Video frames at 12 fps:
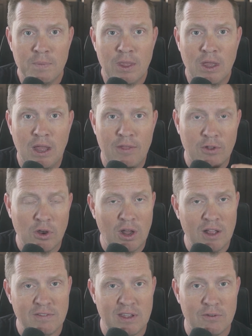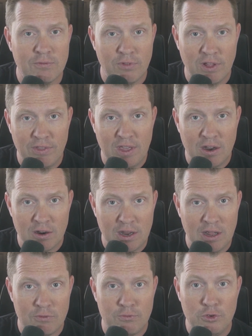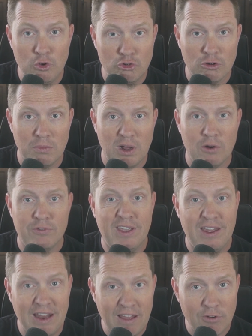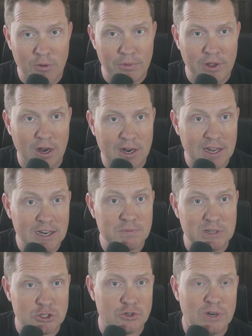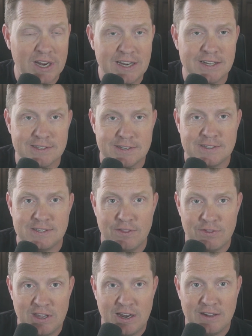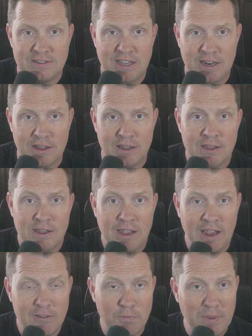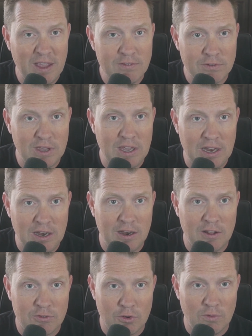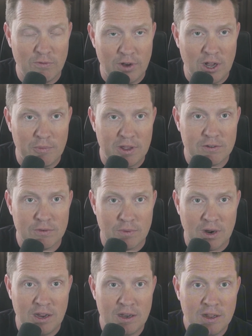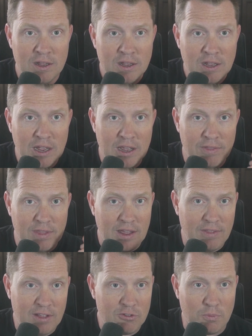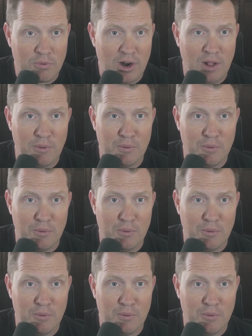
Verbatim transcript: and the content flood the internet, future models inevitably are going to be trained on this synthetic data. It's basically eating its own vomit, right? And, and that's the problem,